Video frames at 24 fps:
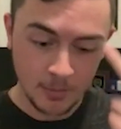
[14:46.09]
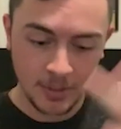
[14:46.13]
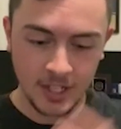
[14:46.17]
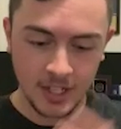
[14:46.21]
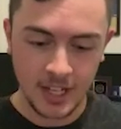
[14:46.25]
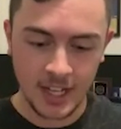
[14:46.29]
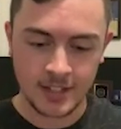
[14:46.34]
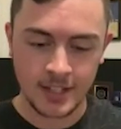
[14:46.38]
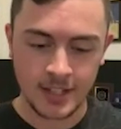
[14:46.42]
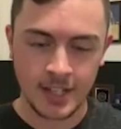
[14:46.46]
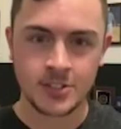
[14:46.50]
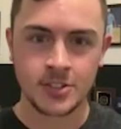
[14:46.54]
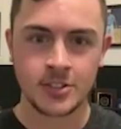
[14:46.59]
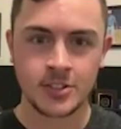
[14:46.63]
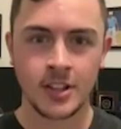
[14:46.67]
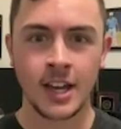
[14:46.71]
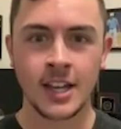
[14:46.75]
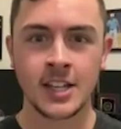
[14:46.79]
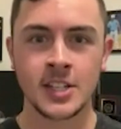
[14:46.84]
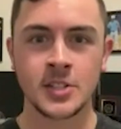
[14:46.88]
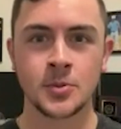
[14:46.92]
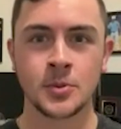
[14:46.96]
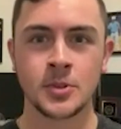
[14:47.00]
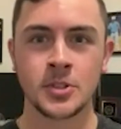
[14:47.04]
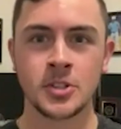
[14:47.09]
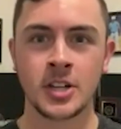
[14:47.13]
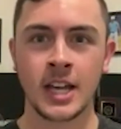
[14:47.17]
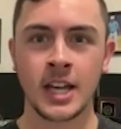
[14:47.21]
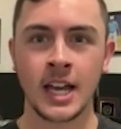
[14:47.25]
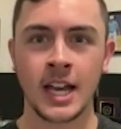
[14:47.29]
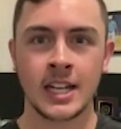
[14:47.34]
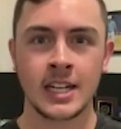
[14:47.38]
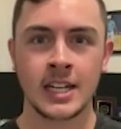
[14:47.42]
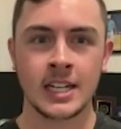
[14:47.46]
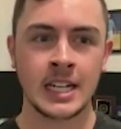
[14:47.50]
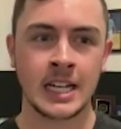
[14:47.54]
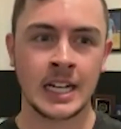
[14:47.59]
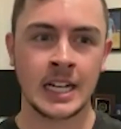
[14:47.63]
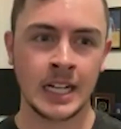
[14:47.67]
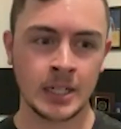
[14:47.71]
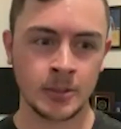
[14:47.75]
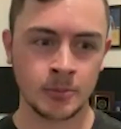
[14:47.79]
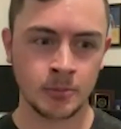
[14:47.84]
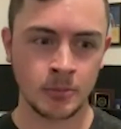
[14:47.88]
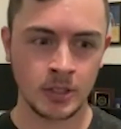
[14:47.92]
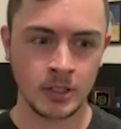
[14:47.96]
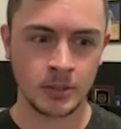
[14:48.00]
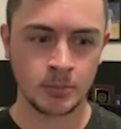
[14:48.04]
But it's nice when you get
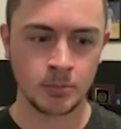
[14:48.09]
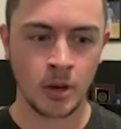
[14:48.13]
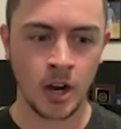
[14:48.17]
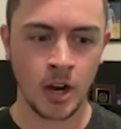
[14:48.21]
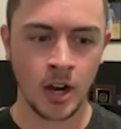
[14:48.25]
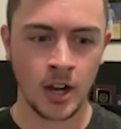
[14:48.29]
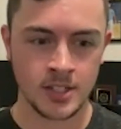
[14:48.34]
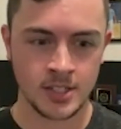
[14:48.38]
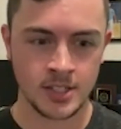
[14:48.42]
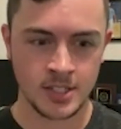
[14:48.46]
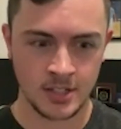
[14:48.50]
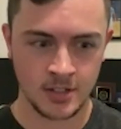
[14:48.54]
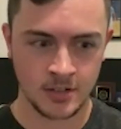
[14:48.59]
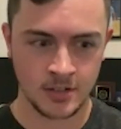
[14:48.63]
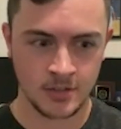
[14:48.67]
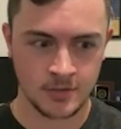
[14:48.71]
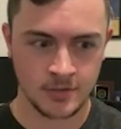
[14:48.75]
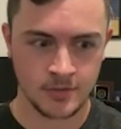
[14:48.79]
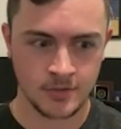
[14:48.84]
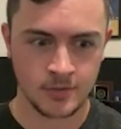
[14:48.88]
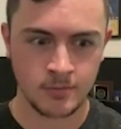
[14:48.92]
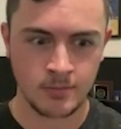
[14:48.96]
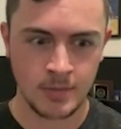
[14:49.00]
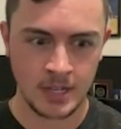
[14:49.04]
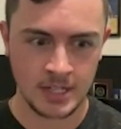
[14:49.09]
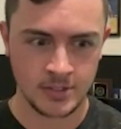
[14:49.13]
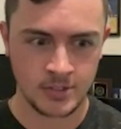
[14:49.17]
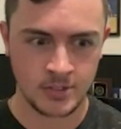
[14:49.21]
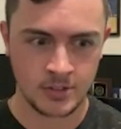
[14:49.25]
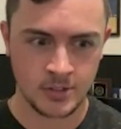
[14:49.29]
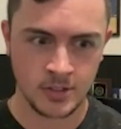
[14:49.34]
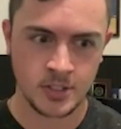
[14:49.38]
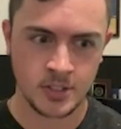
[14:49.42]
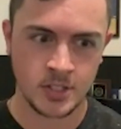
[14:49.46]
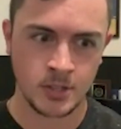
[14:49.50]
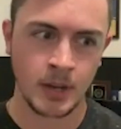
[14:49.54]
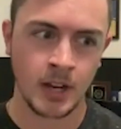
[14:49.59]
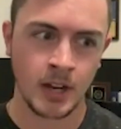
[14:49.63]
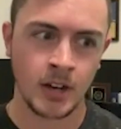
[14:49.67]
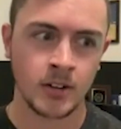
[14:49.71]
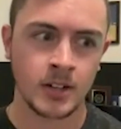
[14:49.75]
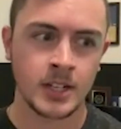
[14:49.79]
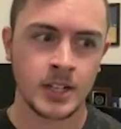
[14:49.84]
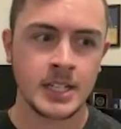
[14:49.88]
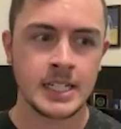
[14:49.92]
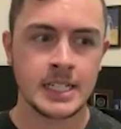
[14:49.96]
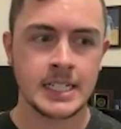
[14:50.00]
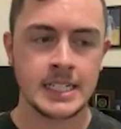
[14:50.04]
positive messages
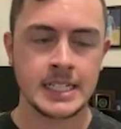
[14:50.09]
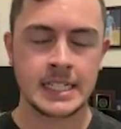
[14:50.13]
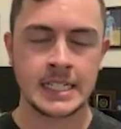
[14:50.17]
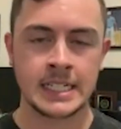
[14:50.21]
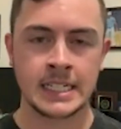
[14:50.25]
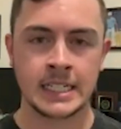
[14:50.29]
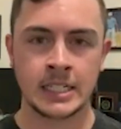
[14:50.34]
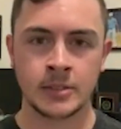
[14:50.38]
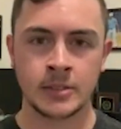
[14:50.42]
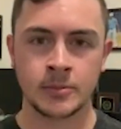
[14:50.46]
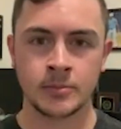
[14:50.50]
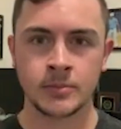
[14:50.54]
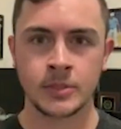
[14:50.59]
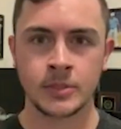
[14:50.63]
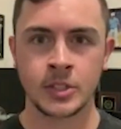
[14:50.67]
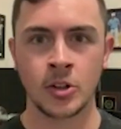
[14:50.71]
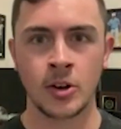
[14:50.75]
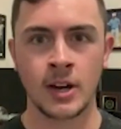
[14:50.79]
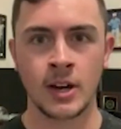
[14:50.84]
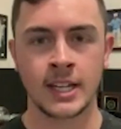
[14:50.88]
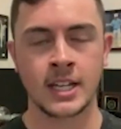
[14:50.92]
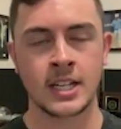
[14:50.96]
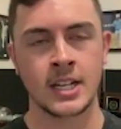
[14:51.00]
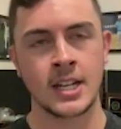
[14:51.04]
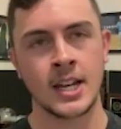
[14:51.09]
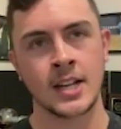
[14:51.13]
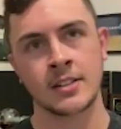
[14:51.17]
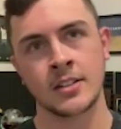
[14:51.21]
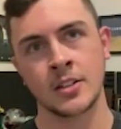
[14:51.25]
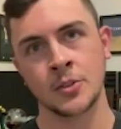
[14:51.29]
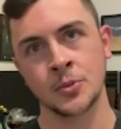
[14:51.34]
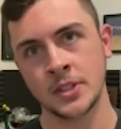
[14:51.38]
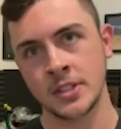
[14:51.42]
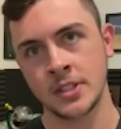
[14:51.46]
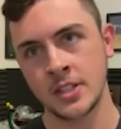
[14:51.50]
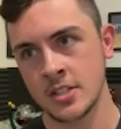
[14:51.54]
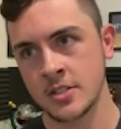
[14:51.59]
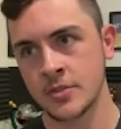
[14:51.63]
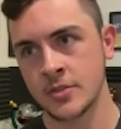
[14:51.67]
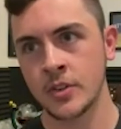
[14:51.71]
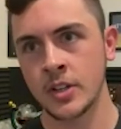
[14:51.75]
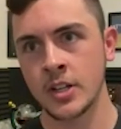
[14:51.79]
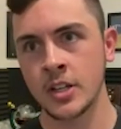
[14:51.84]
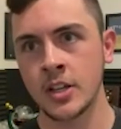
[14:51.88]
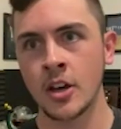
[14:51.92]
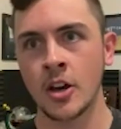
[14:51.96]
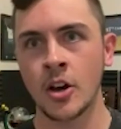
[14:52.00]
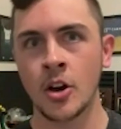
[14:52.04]
about, I connected with this
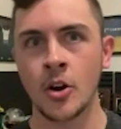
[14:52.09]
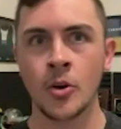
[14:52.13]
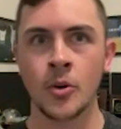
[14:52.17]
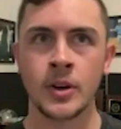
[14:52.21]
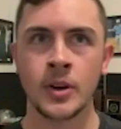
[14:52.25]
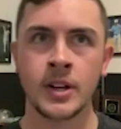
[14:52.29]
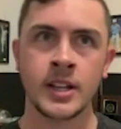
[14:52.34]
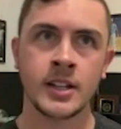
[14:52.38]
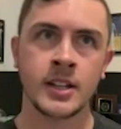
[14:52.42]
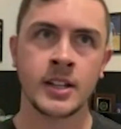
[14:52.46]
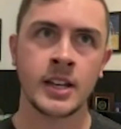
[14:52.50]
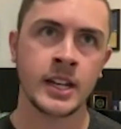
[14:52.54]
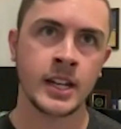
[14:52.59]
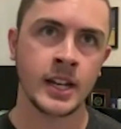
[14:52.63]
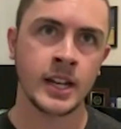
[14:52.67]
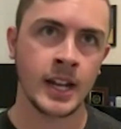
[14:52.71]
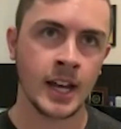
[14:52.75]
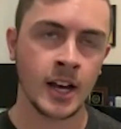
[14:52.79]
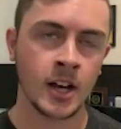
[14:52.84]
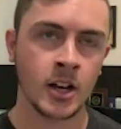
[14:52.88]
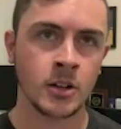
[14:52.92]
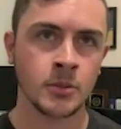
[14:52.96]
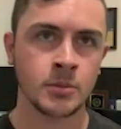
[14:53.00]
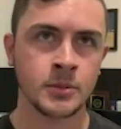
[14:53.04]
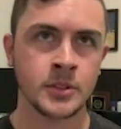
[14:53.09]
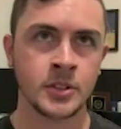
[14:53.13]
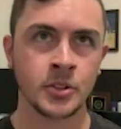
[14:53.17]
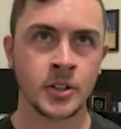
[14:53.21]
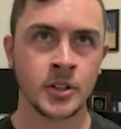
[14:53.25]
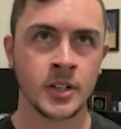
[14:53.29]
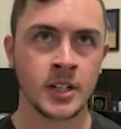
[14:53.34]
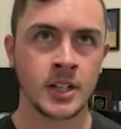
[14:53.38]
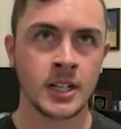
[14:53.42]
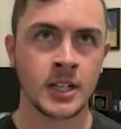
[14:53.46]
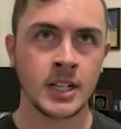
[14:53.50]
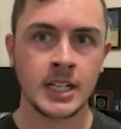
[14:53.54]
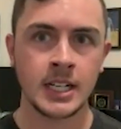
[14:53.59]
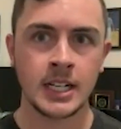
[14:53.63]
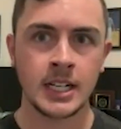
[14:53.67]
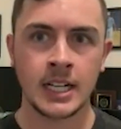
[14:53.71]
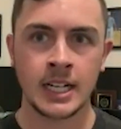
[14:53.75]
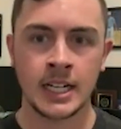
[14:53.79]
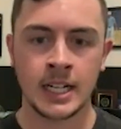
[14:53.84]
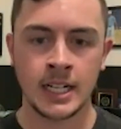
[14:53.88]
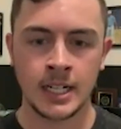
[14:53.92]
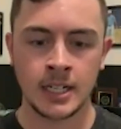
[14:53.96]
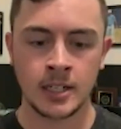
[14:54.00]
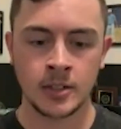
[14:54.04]
video and it helped, or
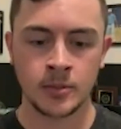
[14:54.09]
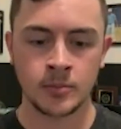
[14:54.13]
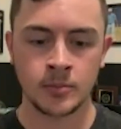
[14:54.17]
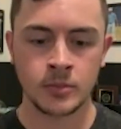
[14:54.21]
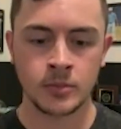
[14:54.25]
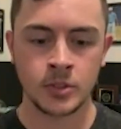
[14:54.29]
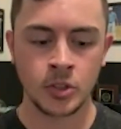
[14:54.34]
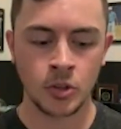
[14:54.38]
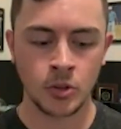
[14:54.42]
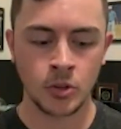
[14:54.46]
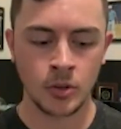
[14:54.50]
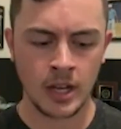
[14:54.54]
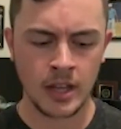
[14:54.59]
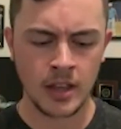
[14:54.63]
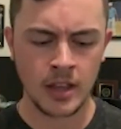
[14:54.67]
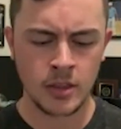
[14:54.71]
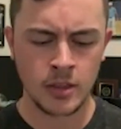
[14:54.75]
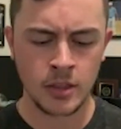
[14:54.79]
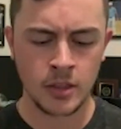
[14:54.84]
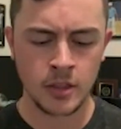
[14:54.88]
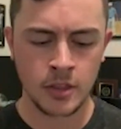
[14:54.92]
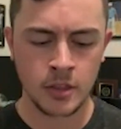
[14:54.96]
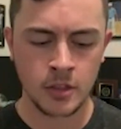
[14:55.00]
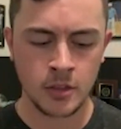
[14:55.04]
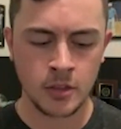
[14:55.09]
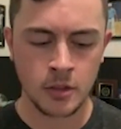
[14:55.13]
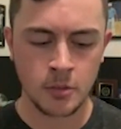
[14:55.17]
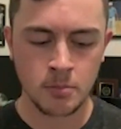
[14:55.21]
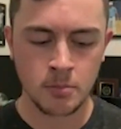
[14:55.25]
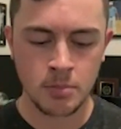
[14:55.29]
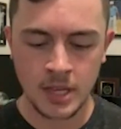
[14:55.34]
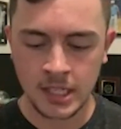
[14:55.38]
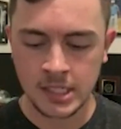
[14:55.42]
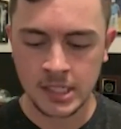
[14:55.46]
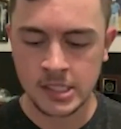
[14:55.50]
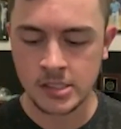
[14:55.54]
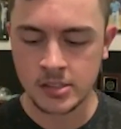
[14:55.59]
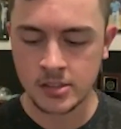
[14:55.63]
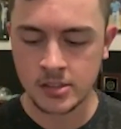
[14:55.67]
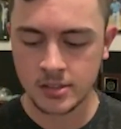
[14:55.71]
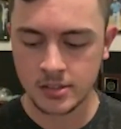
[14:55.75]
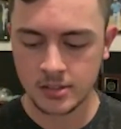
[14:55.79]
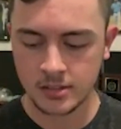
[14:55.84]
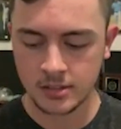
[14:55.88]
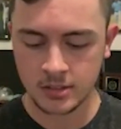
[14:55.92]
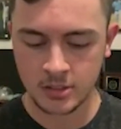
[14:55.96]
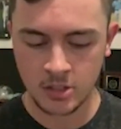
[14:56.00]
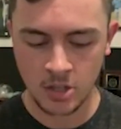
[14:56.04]
the
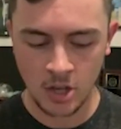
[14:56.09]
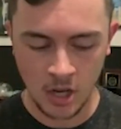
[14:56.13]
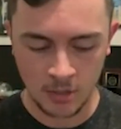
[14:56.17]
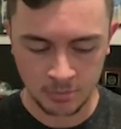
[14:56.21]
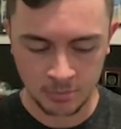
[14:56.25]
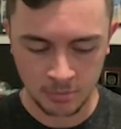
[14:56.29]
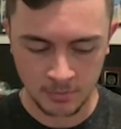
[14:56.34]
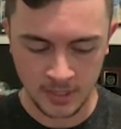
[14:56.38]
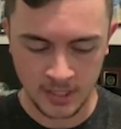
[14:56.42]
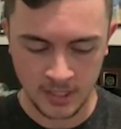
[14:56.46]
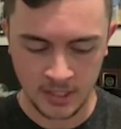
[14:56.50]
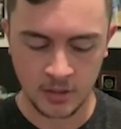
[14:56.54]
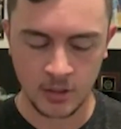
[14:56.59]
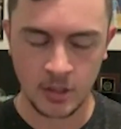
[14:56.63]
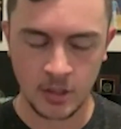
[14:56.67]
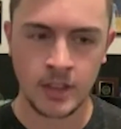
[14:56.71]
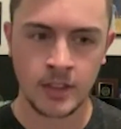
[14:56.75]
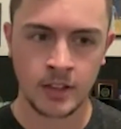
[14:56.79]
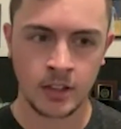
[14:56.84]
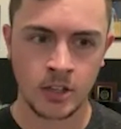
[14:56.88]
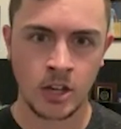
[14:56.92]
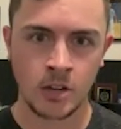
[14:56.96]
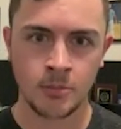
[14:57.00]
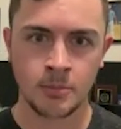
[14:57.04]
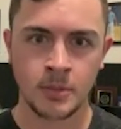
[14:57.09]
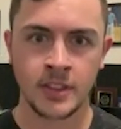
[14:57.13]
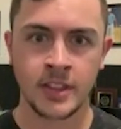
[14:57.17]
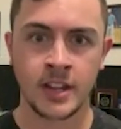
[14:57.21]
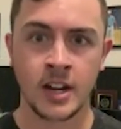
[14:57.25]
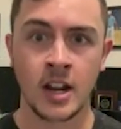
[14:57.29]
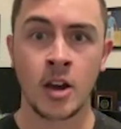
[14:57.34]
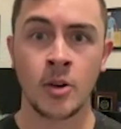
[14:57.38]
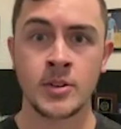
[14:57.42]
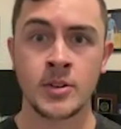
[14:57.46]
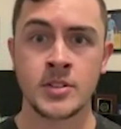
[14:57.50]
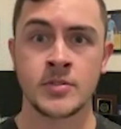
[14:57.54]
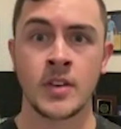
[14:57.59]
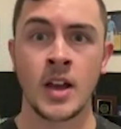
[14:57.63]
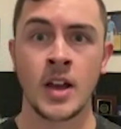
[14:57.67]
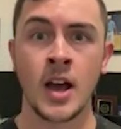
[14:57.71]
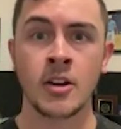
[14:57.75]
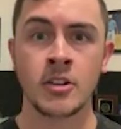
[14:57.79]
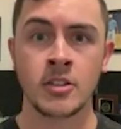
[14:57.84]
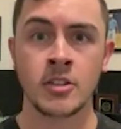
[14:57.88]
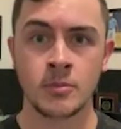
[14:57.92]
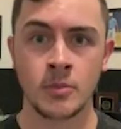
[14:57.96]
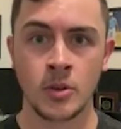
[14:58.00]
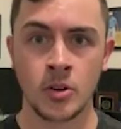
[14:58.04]
biggest compliment and the compliment that I always
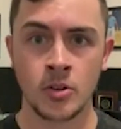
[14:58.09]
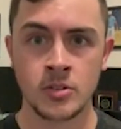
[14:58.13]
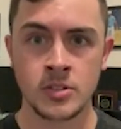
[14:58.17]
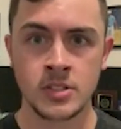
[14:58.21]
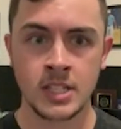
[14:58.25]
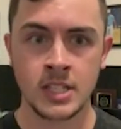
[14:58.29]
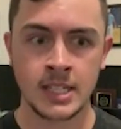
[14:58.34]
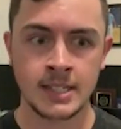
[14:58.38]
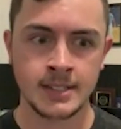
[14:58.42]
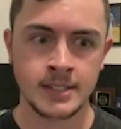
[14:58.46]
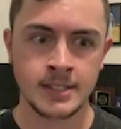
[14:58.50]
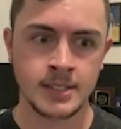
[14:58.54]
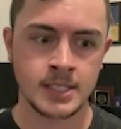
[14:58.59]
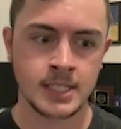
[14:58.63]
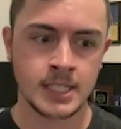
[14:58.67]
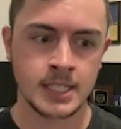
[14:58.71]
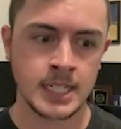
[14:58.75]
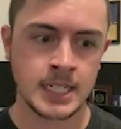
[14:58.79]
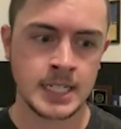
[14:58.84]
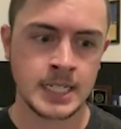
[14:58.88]
value the most is